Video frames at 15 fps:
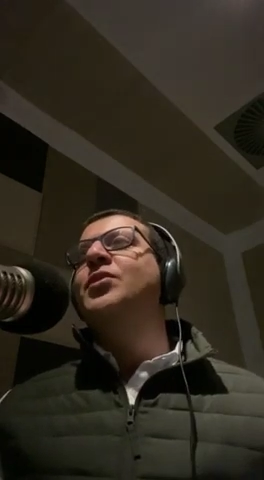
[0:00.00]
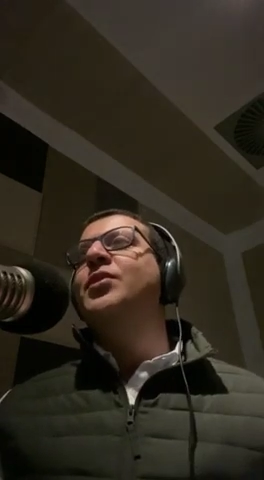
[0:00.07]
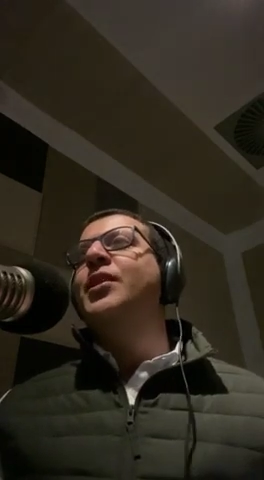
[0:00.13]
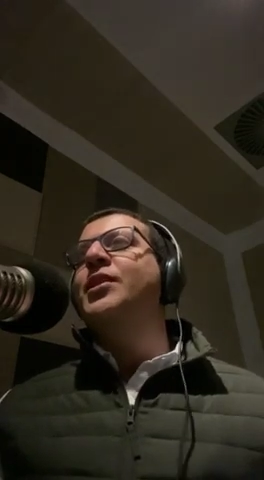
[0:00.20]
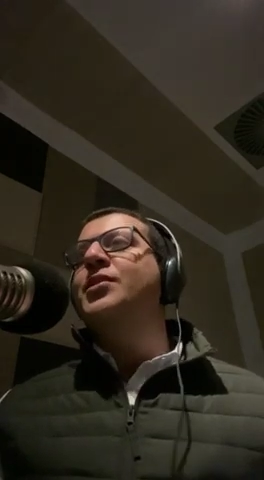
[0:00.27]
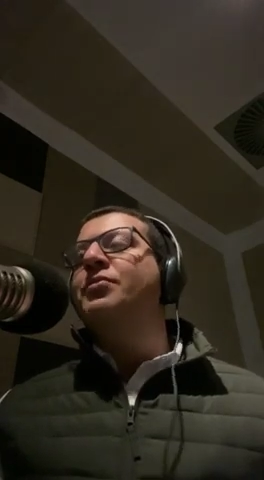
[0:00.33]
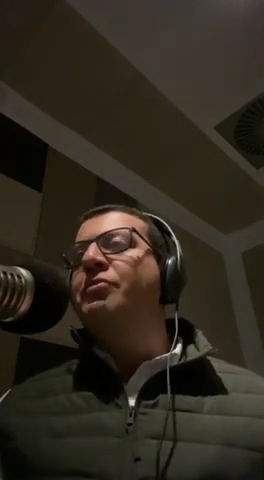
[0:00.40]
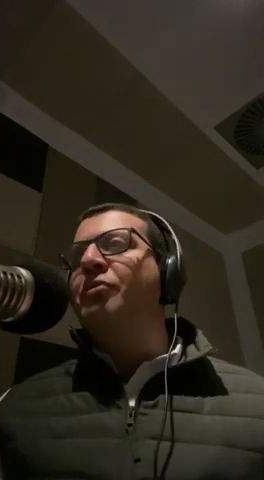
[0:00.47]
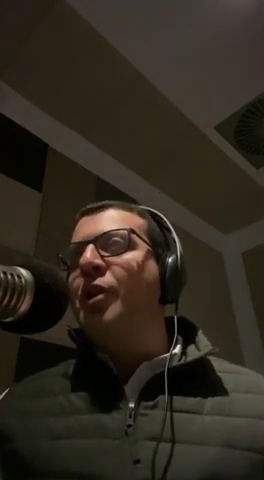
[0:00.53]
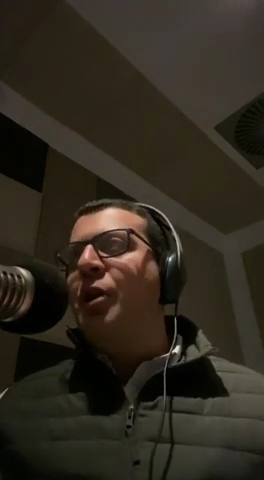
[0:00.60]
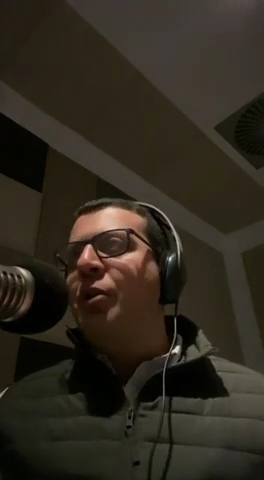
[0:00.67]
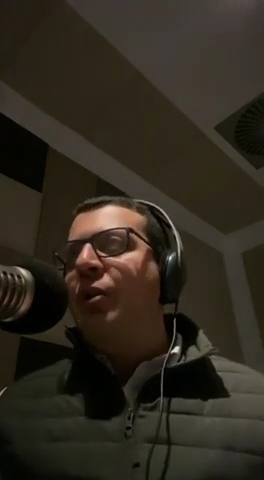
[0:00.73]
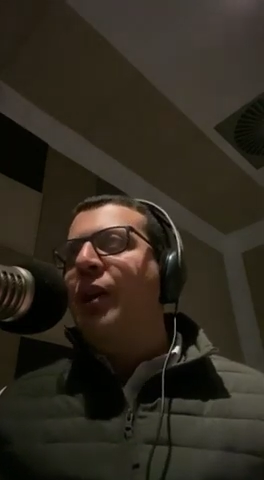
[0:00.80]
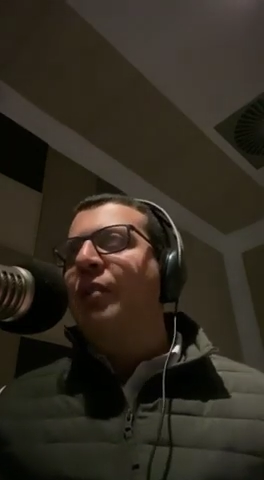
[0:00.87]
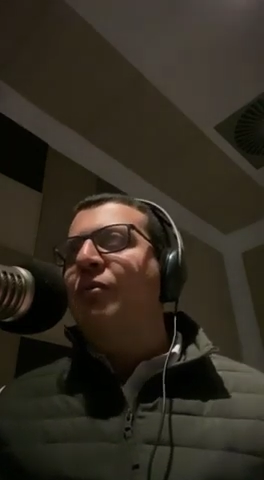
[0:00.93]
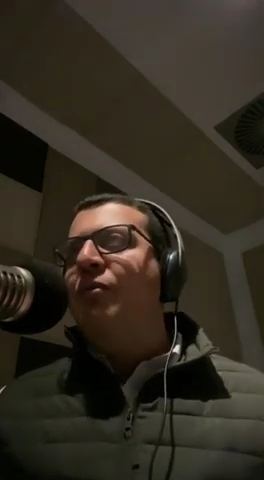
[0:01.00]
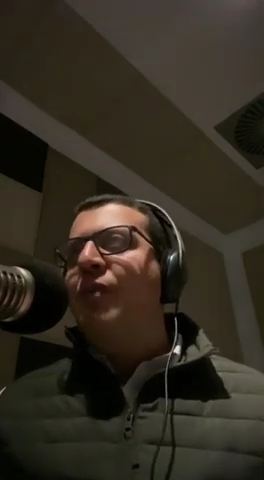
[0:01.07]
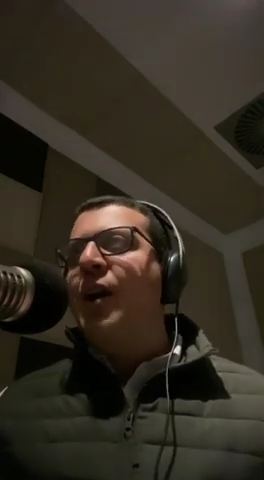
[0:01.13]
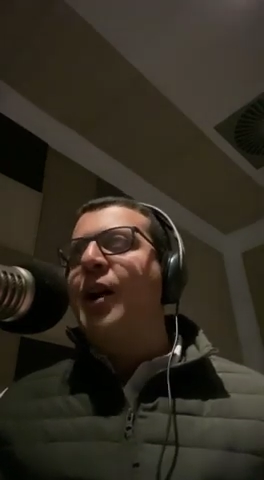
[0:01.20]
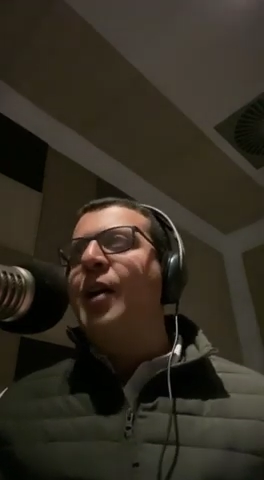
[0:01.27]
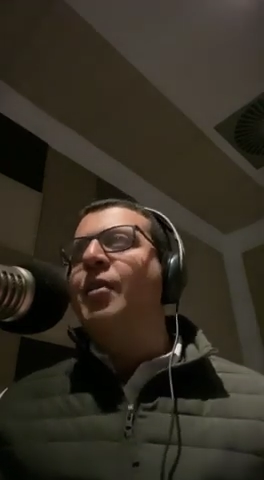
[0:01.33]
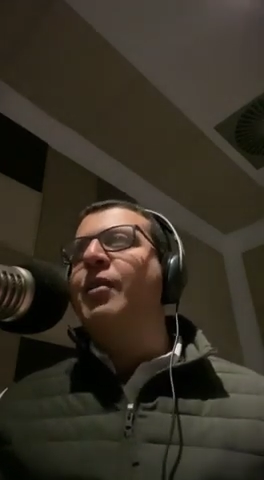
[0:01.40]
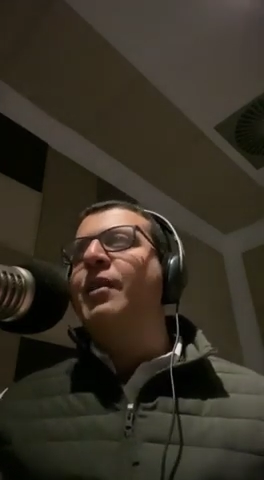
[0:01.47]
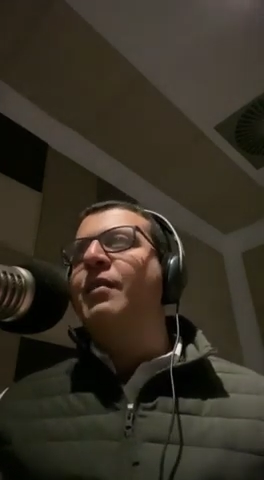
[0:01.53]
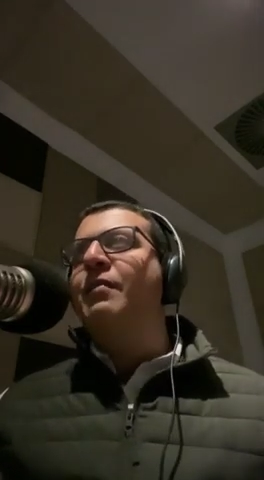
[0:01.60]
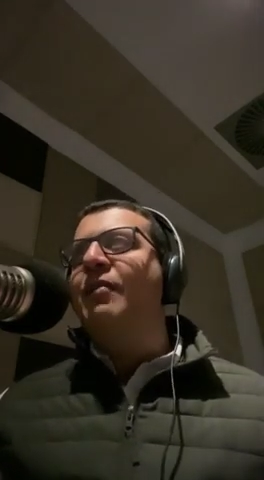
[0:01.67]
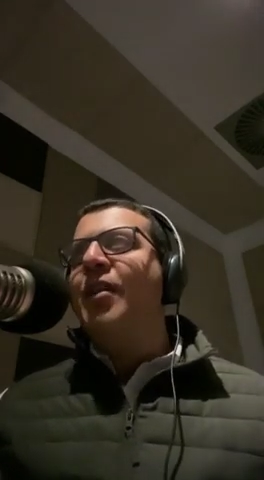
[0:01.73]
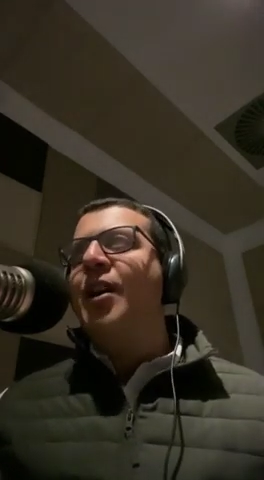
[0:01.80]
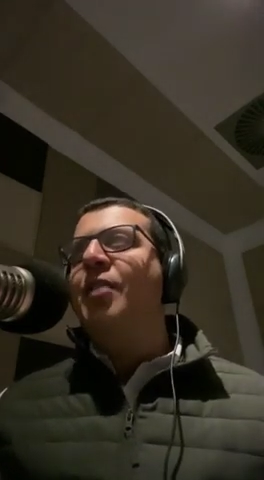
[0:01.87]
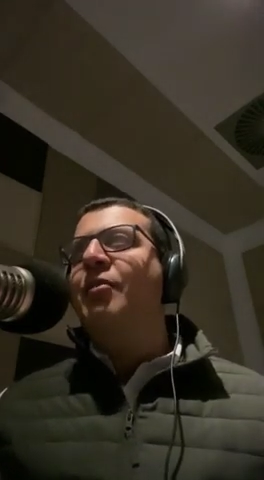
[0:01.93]
It's
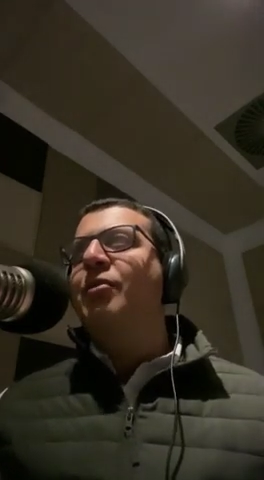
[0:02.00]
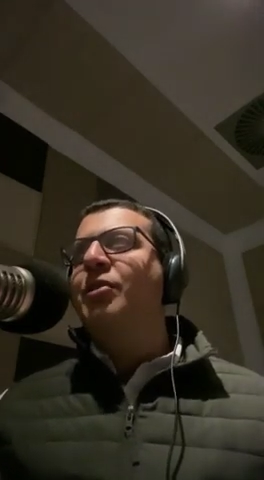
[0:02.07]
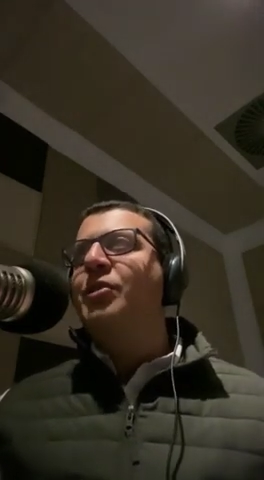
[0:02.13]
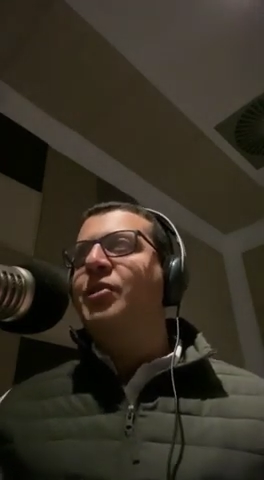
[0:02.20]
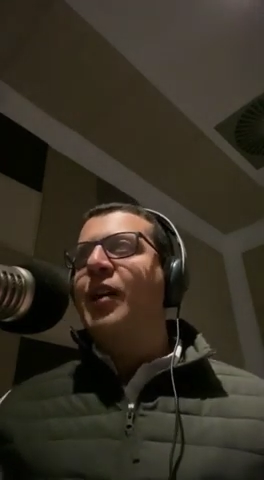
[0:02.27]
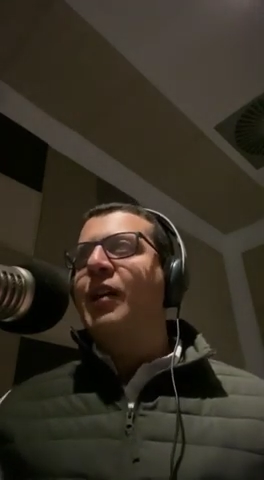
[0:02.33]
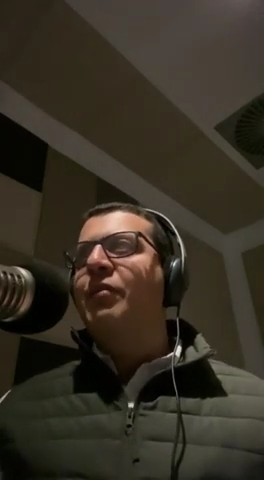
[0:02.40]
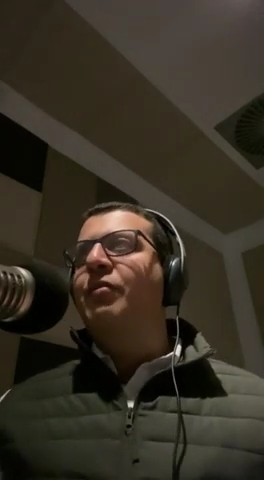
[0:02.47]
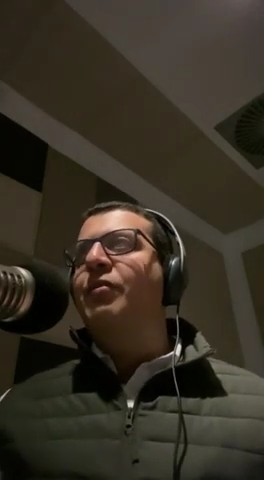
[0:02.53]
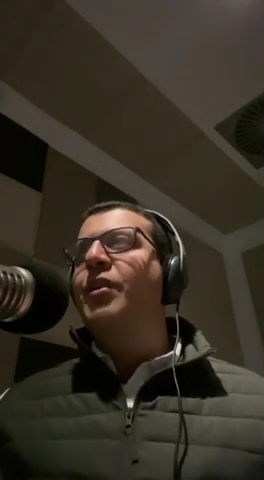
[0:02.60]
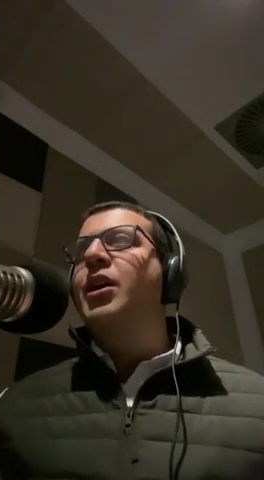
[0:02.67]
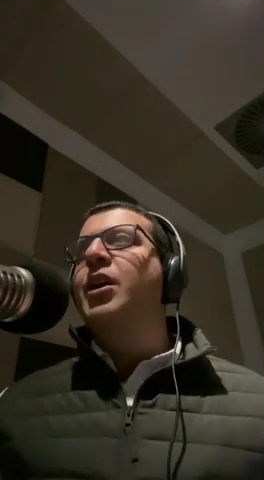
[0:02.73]
very safe.